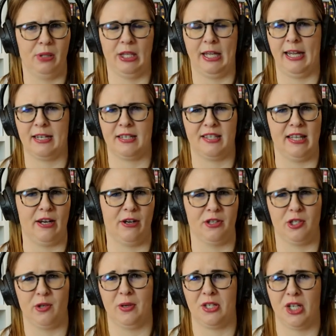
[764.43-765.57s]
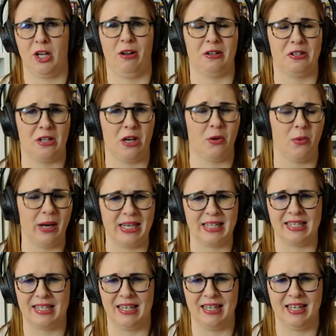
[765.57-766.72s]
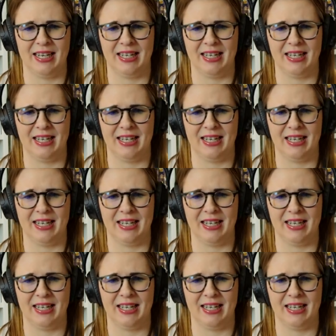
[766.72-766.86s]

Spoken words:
plant that also had toxic waste in